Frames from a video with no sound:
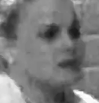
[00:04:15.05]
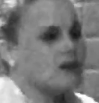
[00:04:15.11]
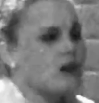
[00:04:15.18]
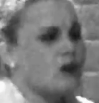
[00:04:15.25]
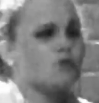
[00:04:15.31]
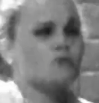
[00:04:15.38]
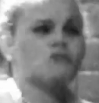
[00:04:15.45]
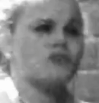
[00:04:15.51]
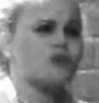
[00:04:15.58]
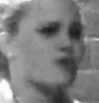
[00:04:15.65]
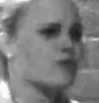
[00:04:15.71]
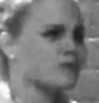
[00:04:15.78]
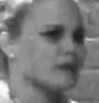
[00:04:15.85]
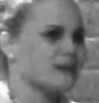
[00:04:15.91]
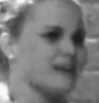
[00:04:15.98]
Oh,
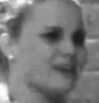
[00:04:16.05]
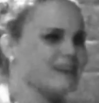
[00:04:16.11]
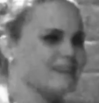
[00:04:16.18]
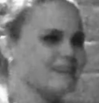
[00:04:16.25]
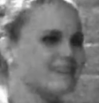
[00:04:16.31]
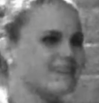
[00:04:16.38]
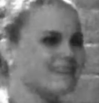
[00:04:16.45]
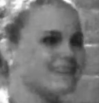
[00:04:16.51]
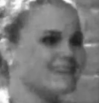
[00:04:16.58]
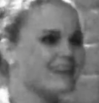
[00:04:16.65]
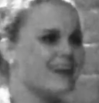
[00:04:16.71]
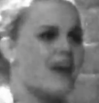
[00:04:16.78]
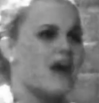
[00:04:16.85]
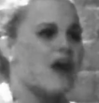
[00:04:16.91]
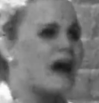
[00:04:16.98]
Tony.
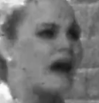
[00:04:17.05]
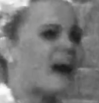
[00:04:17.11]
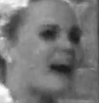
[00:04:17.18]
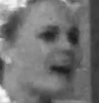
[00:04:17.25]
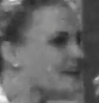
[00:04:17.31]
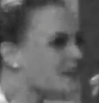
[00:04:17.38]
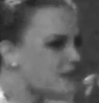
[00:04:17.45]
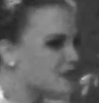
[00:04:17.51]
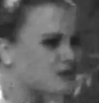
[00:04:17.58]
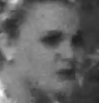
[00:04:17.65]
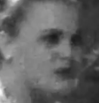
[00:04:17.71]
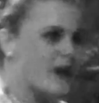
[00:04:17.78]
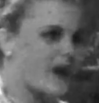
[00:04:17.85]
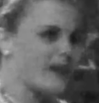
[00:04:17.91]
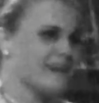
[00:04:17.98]
I knew you
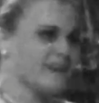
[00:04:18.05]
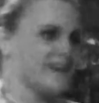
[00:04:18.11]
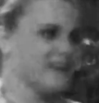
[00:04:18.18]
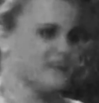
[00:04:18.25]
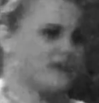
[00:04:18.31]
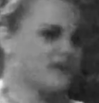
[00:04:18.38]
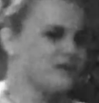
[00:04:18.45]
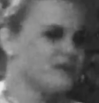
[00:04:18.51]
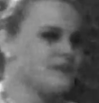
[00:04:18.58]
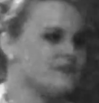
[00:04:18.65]
had it in you.